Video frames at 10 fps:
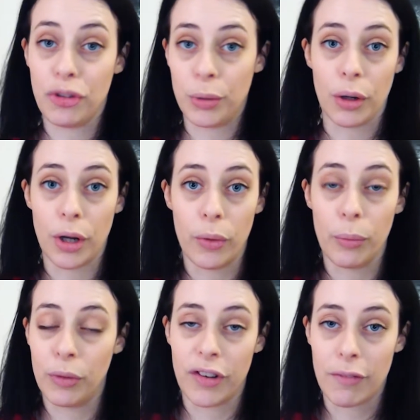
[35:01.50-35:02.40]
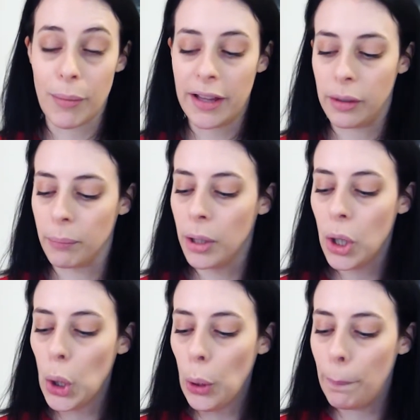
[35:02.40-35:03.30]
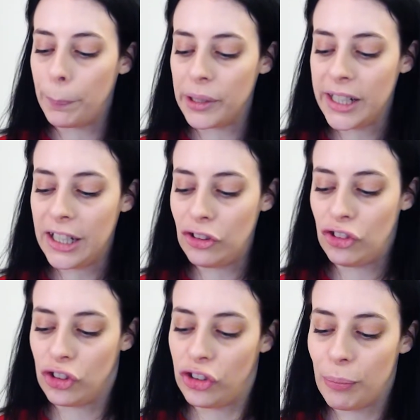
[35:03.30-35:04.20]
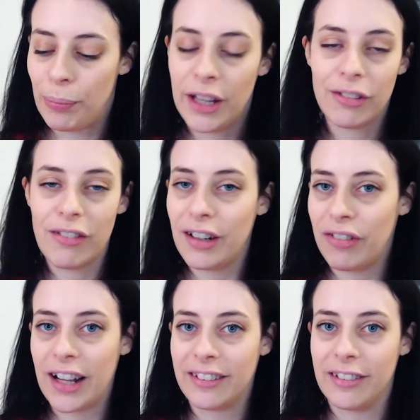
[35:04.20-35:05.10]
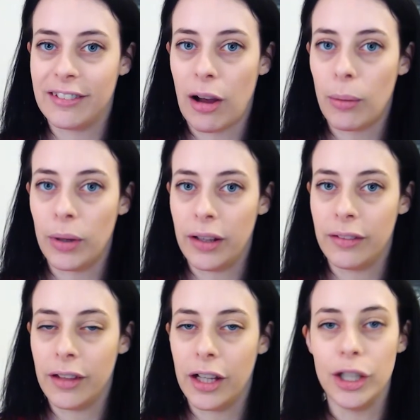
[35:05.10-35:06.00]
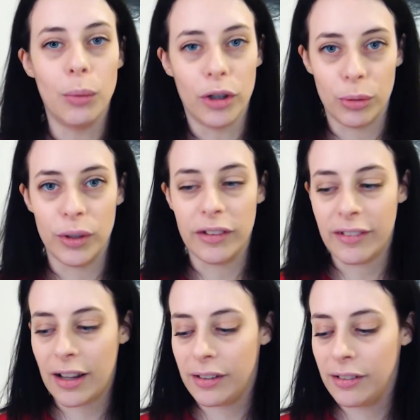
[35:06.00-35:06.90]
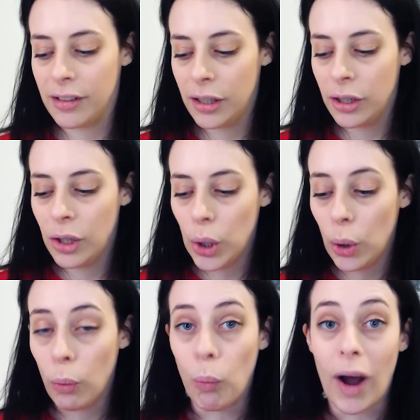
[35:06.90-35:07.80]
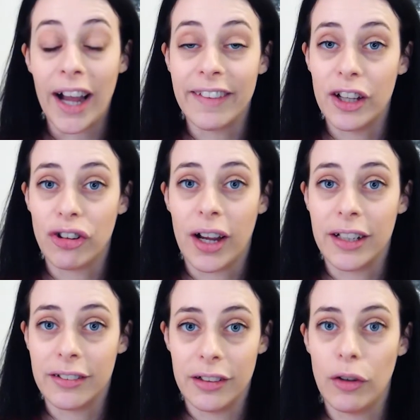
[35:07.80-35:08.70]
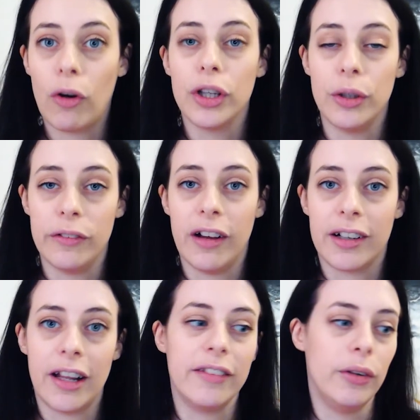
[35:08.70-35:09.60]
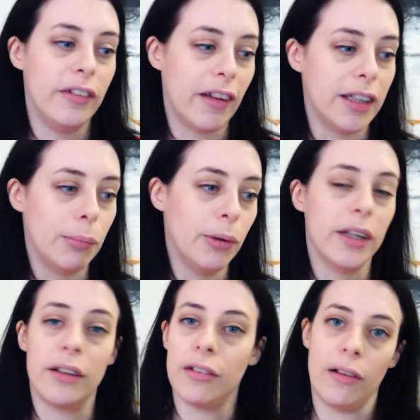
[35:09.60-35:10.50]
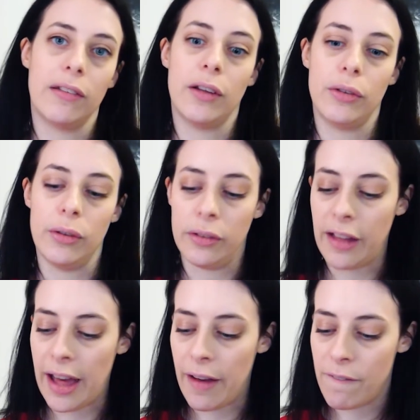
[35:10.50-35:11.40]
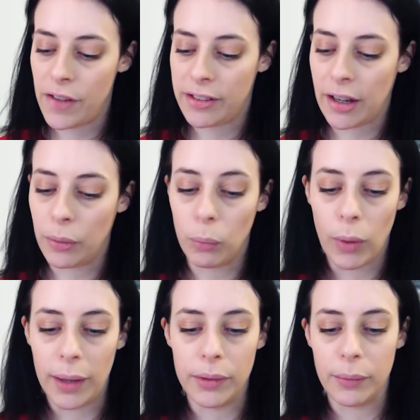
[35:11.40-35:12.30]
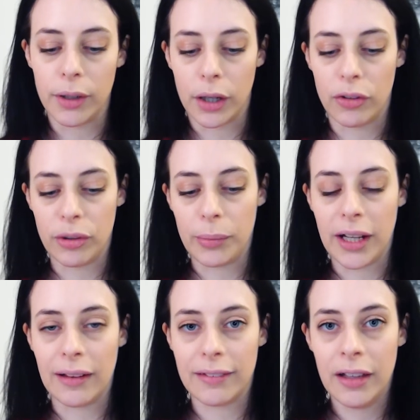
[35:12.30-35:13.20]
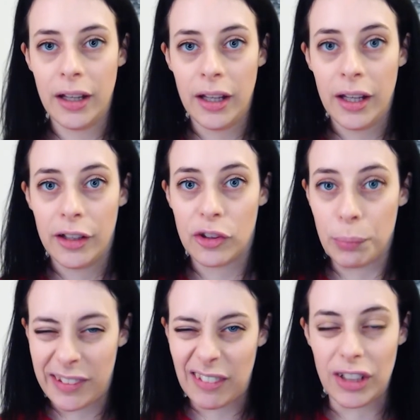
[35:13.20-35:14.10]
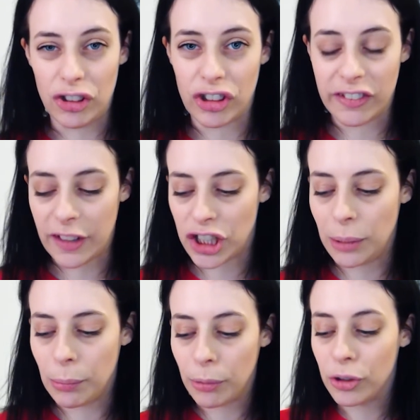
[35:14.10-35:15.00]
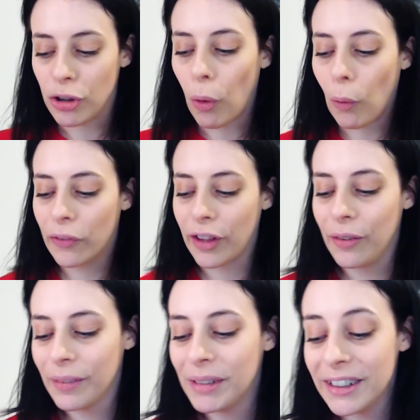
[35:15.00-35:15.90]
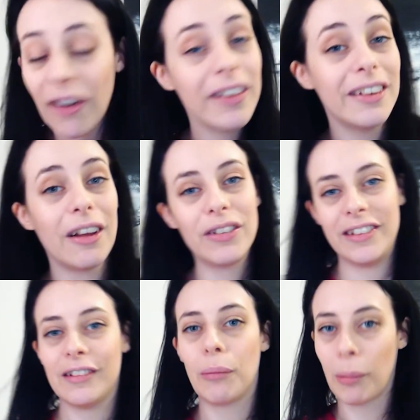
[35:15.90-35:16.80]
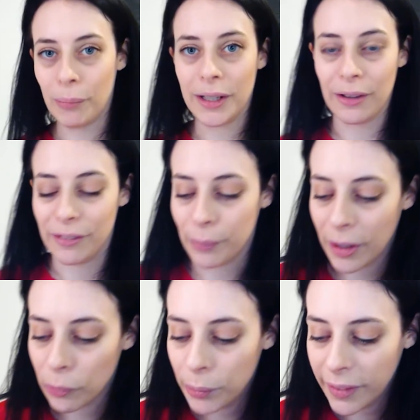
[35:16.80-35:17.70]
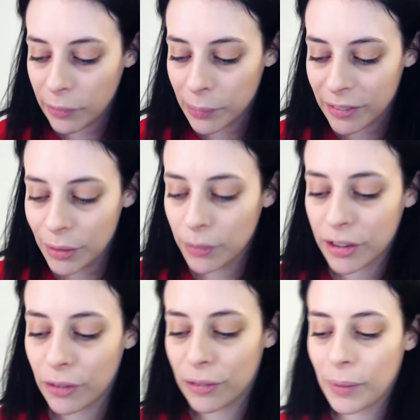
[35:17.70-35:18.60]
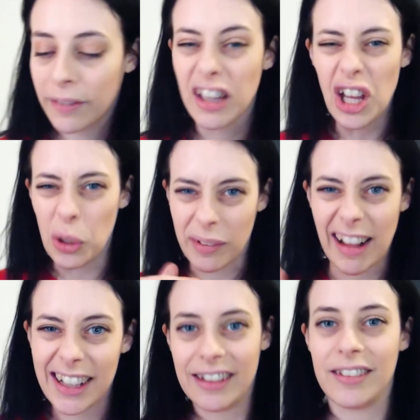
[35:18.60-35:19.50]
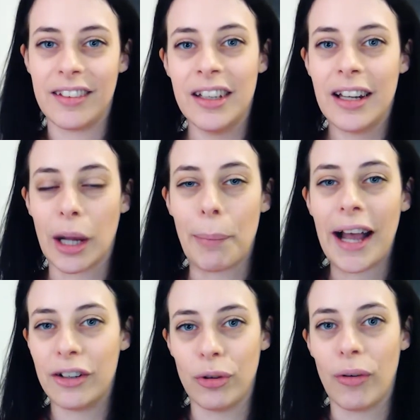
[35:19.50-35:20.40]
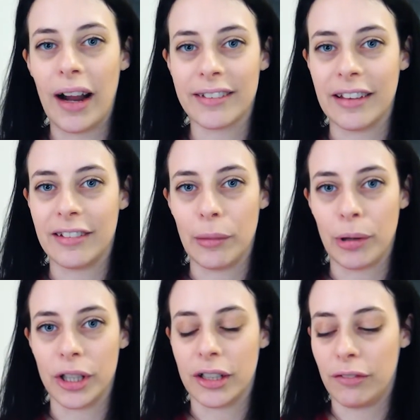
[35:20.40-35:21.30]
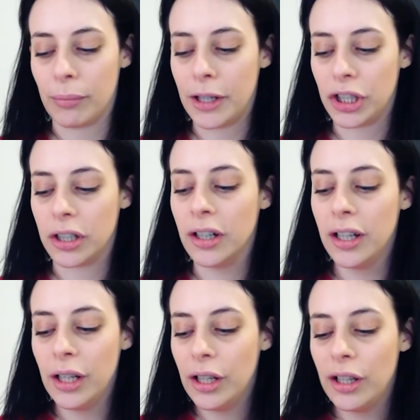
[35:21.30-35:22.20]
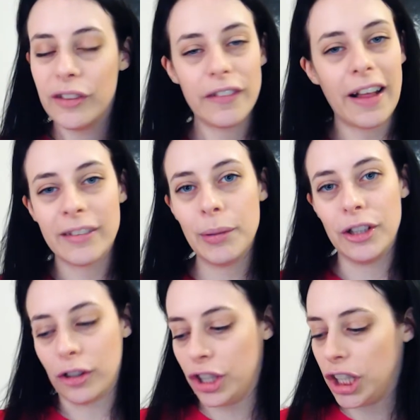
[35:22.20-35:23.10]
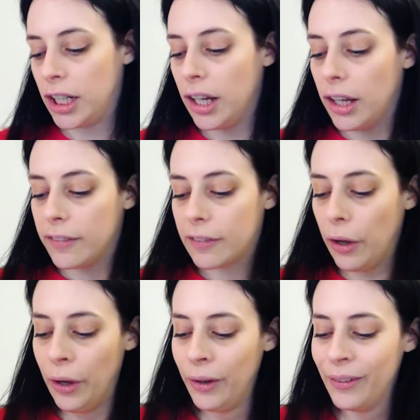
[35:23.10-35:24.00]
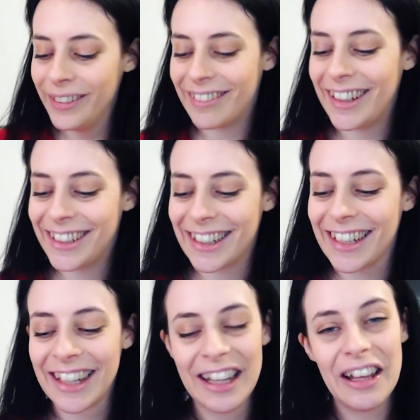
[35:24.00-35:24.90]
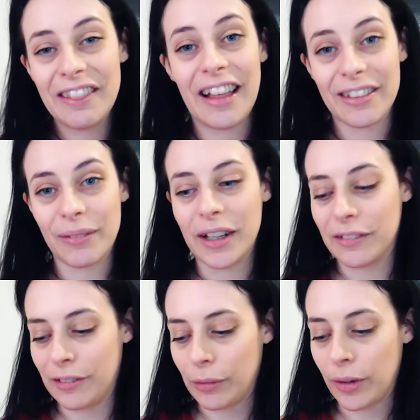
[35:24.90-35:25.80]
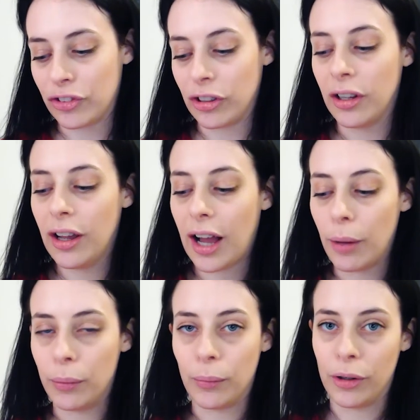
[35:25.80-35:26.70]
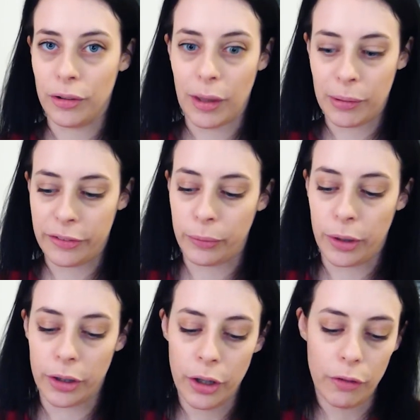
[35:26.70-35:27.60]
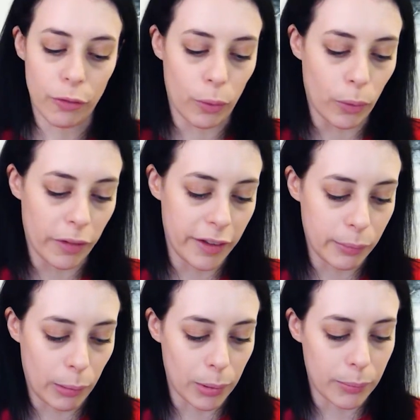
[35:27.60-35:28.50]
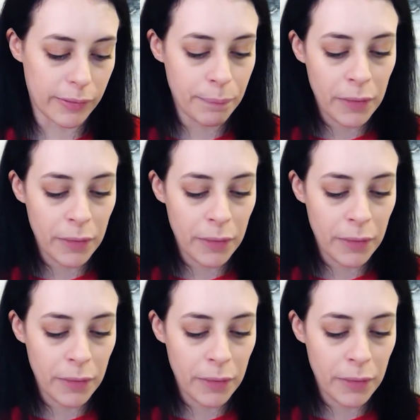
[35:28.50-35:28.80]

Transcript: we don't know them, we've never met them, but it's just a bit of a red flag to start with, and you want to understand why they're trying to not use the architects who designed the building to also do their fit out. Why would they want to go to somebody else? Specifically just because they're cheaper, but to also, I mean, not obviously it's not a problem in going to someone else, but they specifically want to go to someone else who has access, like a backdoor access to the project information. So that's a bit dodgy. So essentially, that's my answer to the question. I wouldn't want to do that piece of work for all of these problems.